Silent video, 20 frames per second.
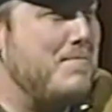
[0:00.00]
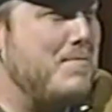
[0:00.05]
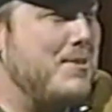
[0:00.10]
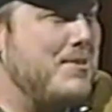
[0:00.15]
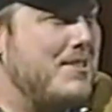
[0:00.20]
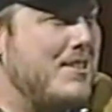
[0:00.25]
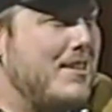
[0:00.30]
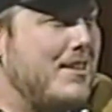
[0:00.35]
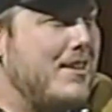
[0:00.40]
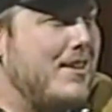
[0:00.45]

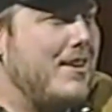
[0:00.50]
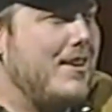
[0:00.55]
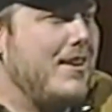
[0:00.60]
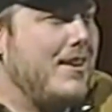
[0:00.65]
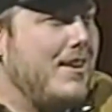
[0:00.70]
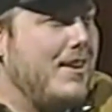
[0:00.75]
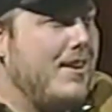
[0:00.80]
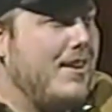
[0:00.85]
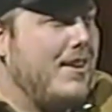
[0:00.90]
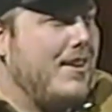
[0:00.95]
music. They
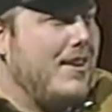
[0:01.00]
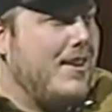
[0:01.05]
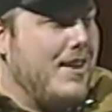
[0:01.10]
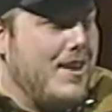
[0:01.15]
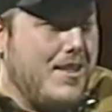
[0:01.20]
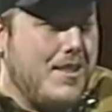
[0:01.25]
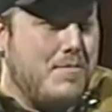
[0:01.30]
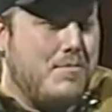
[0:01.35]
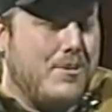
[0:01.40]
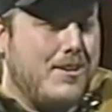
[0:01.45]
put on
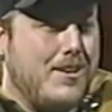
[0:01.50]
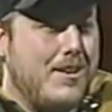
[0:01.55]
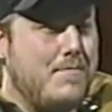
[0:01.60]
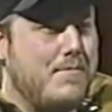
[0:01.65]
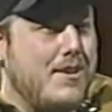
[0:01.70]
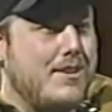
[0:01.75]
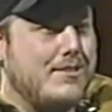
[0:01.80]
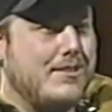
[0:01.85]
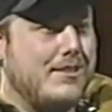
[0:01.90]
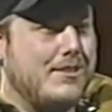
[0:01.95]
amazing. And they put on an
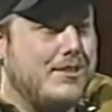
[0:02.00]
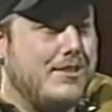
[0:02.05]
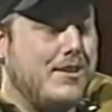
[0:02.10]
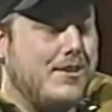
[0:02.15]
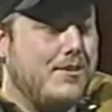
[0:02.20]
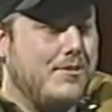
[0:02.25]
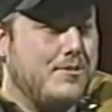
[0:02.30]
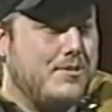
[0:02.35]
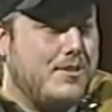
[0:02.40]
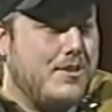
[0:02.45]
amazing
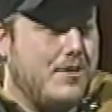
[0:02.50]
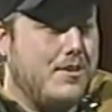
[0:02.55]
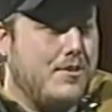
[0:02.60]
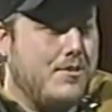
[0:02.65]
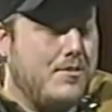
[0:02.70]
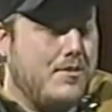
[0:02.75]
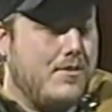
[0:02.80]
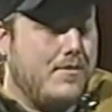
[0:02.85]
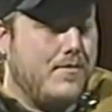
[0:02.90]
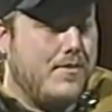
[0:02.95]
show.
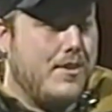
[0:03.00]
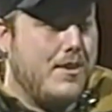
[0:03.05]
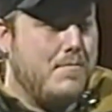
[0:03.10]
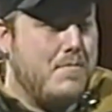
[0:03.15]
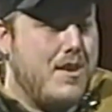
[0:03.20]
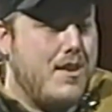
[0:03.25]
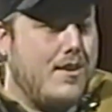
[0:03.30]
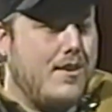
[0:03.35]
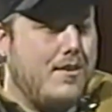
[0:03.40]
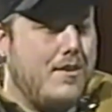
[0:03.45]
So it
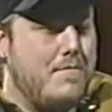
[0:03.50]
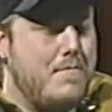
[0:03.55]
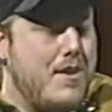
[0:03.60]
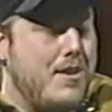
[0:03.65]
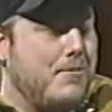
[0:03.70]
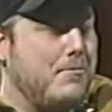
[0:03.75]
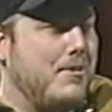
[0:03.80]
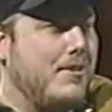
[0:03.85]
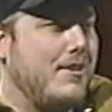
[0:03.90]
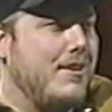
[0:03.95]
made it it
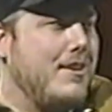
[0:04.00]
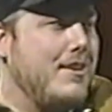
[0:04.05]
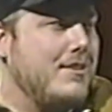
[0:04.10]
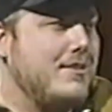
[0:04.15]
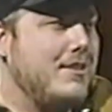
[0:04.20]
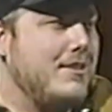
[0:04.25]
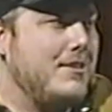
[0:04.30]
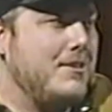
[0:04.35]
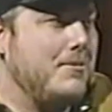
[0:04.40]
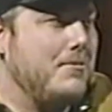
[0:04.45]
made it really
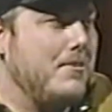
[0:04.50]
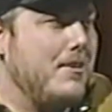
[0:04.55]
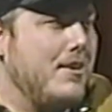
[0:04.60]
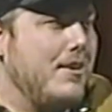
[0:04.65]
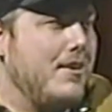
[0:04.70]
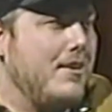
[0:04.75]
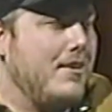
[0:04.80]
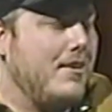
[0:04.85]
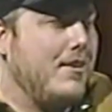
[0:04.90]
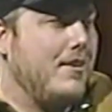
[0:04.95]
easy to uh,